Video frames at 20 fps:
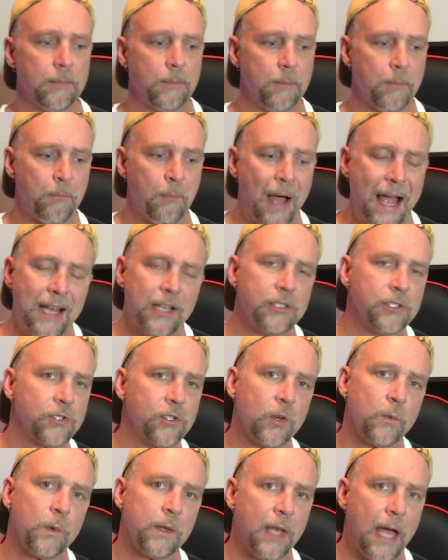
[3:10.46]
my
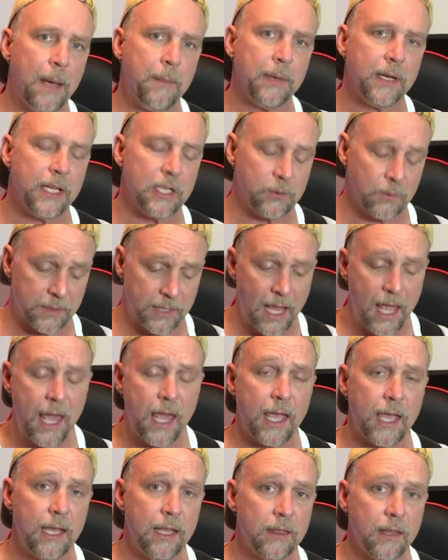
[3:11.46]
concern with Ibanez was
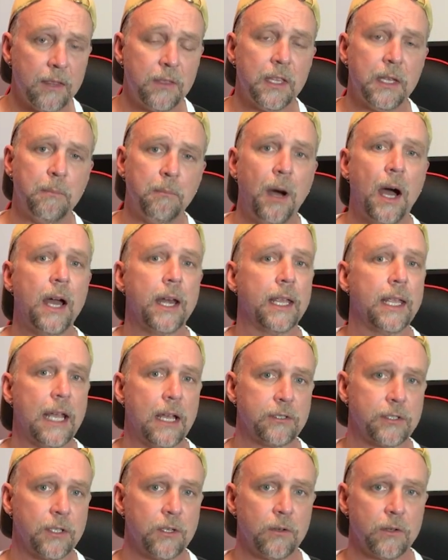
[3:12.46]
the thin body,
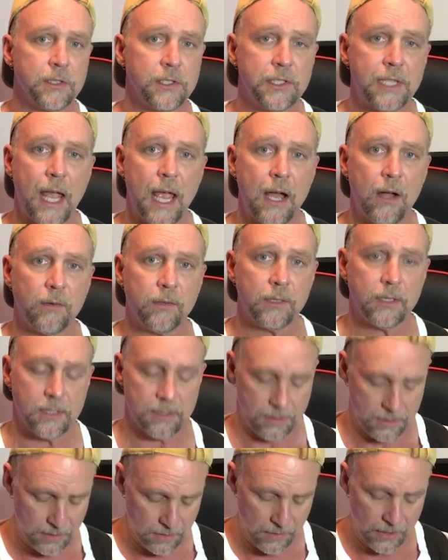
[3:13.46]
how's it going to sound?
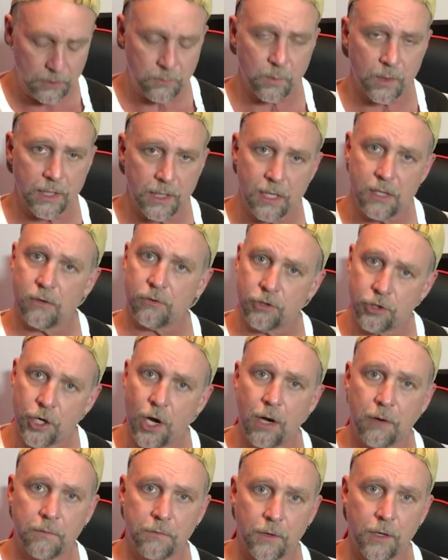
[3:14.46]
Because that's where you get your
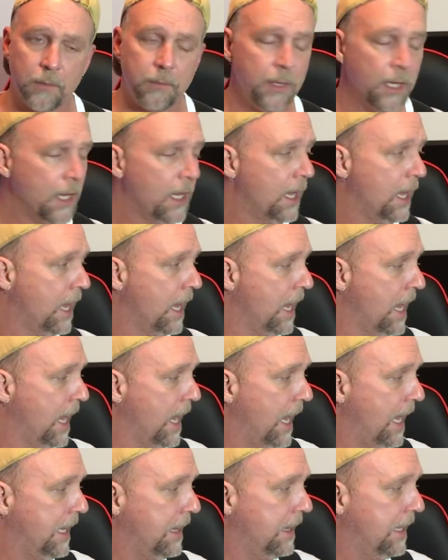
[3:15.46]
chunk from.
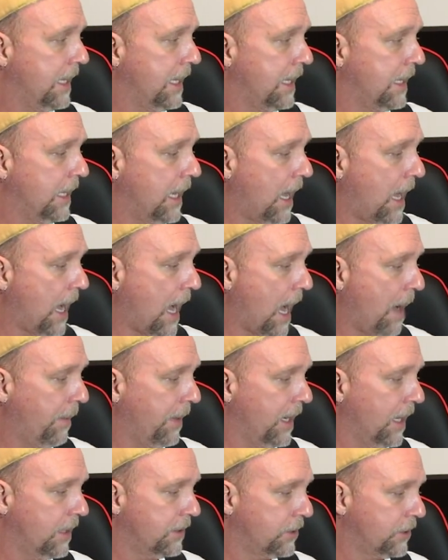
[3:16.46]
And then
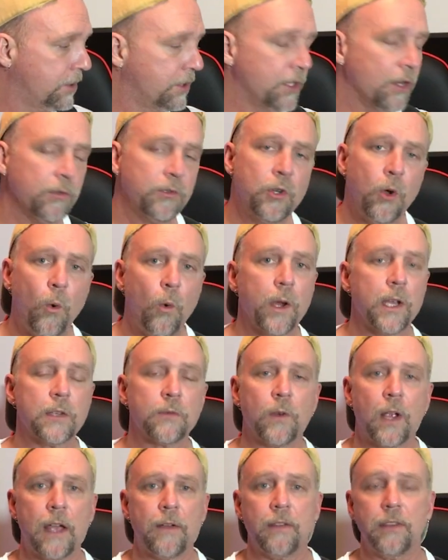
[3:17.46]
Ibanez is notorious
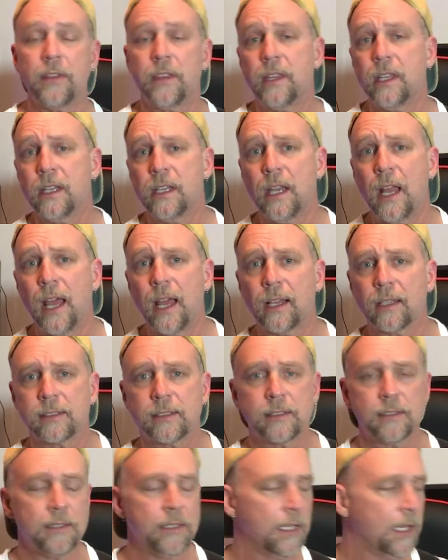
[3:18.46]
for having thin
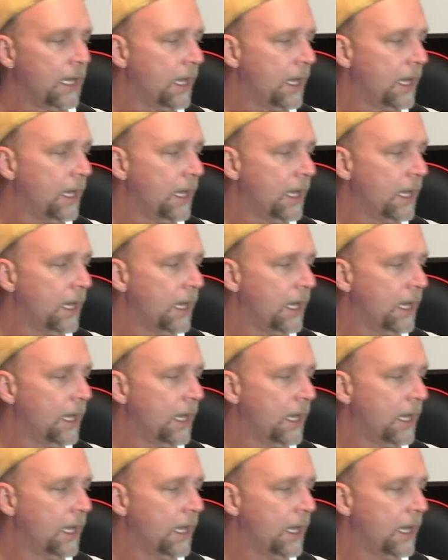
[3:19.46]
necks.